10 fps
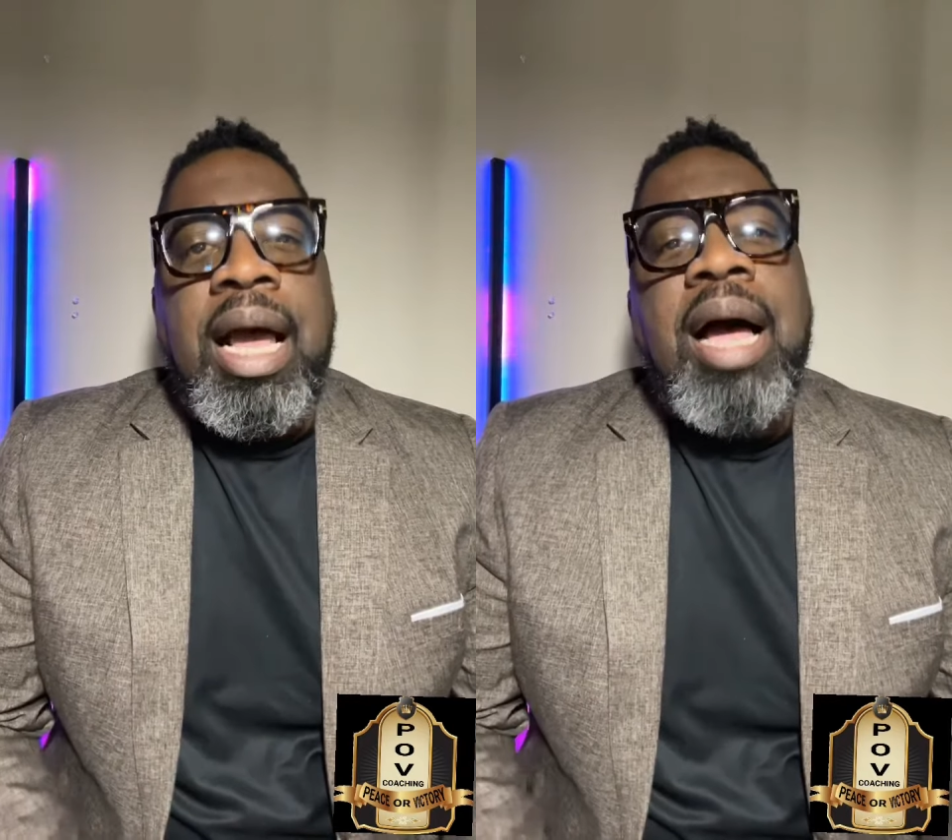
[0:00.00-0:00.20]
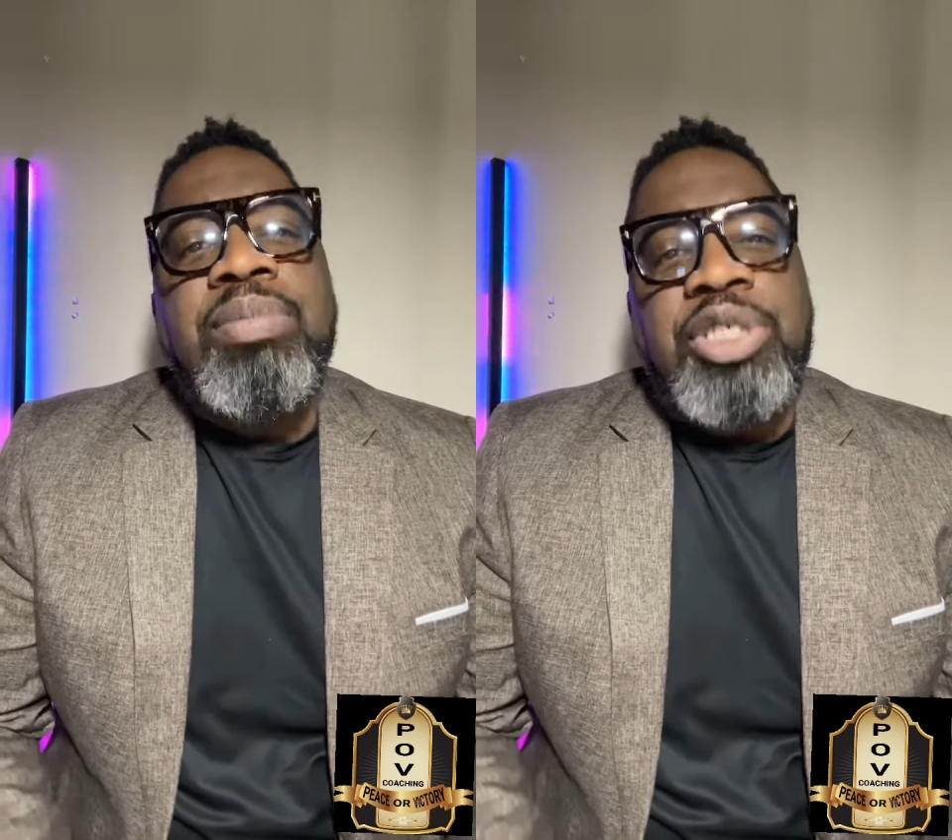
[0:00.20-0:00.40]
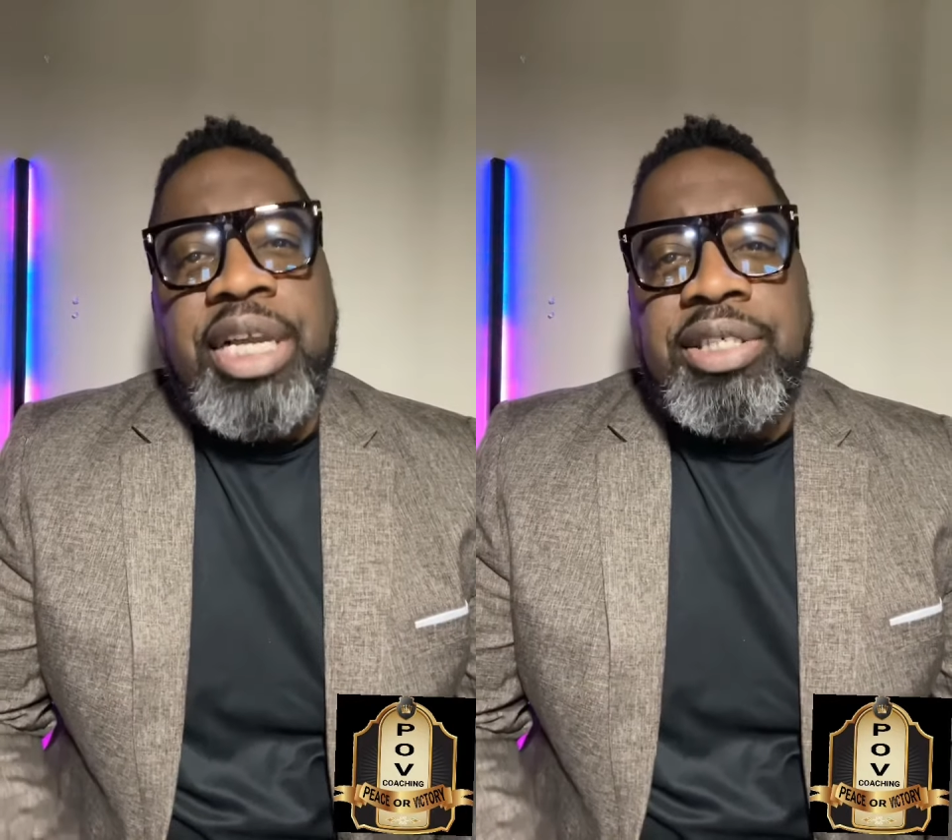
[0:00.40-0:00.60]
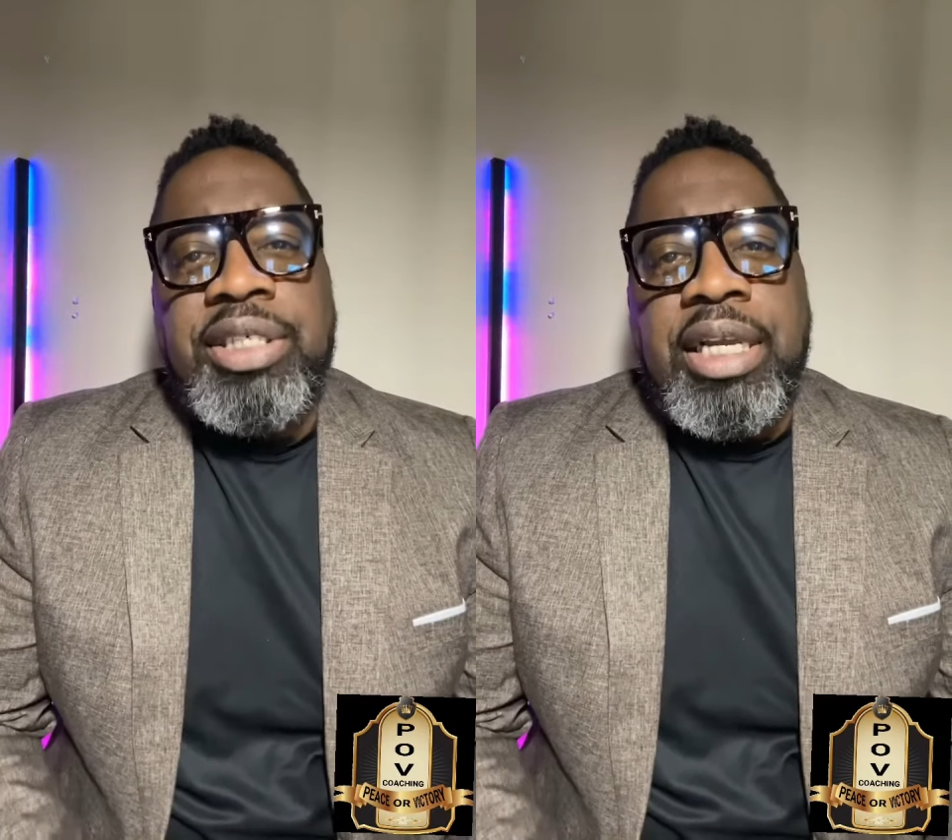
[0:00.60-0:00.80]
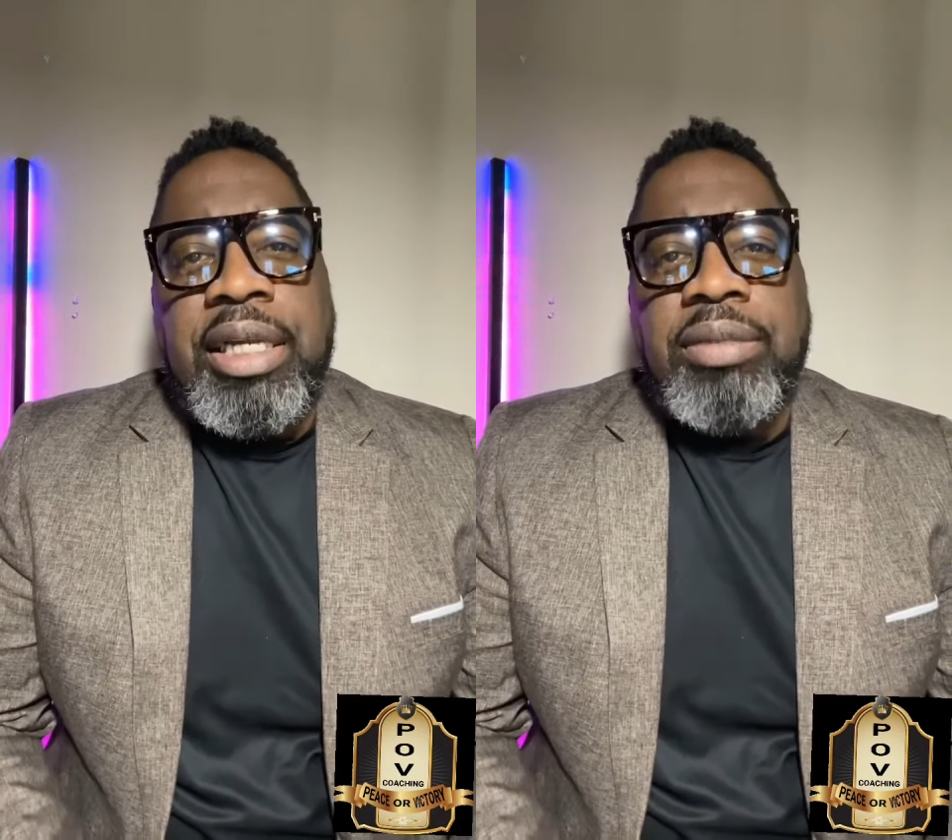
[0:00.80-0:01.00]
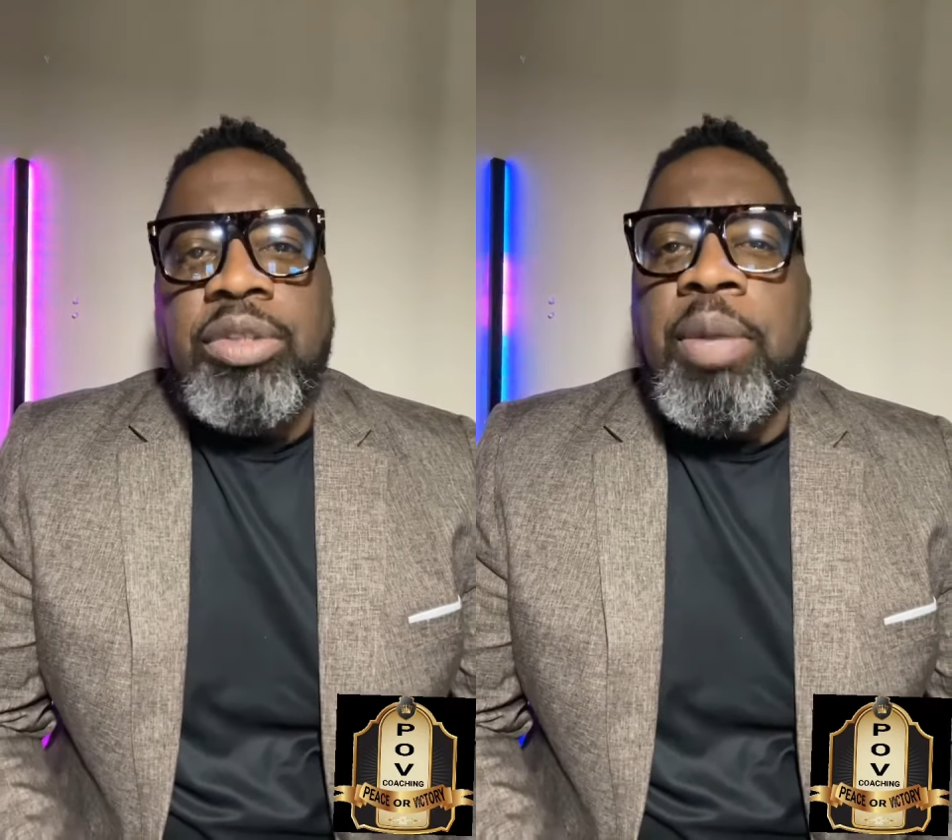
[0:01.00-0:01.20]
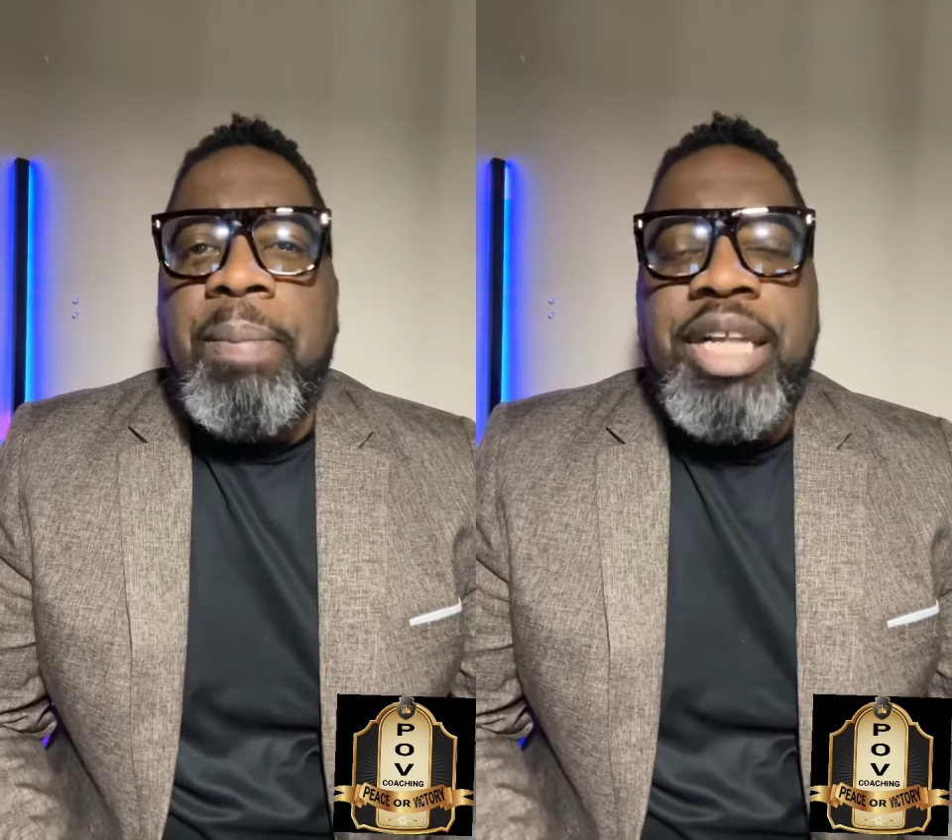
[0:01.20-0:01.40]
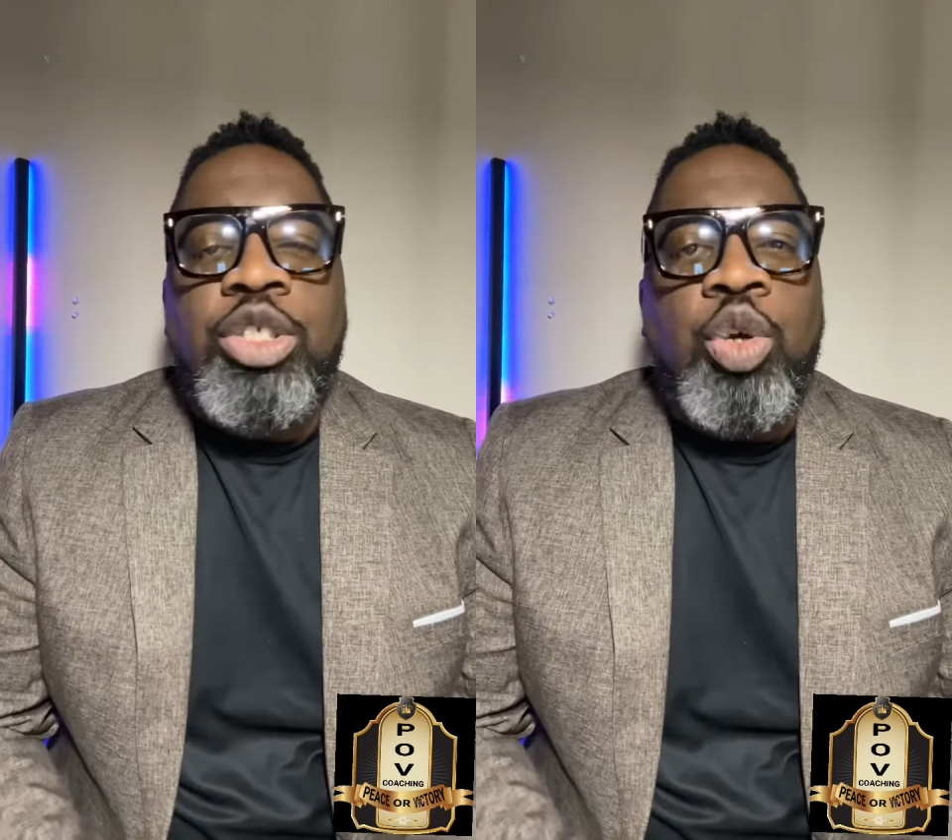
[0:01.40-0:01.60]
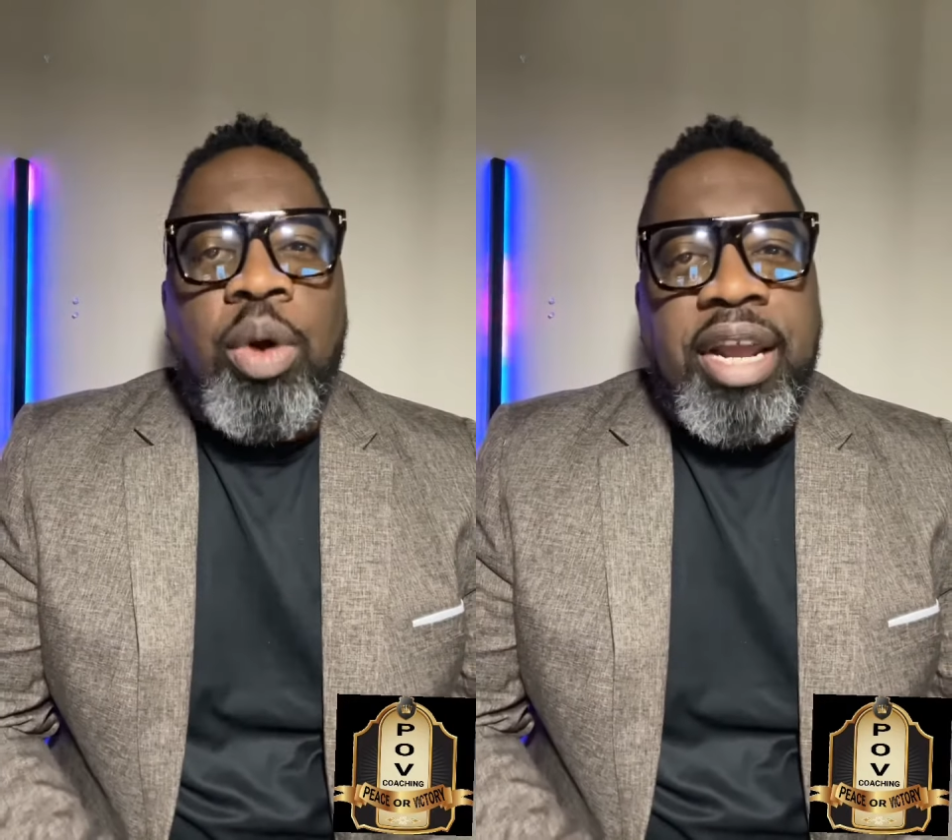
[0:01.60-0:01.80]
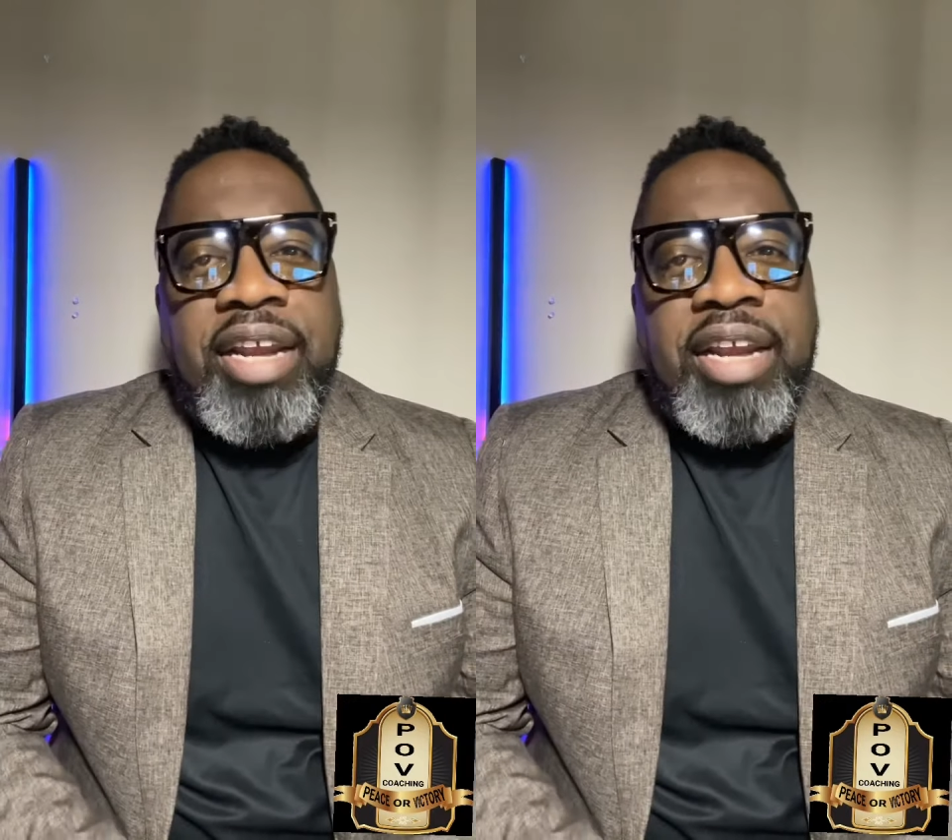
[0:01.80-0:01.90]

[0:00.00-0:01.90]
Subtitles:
I'm JC, the mentor,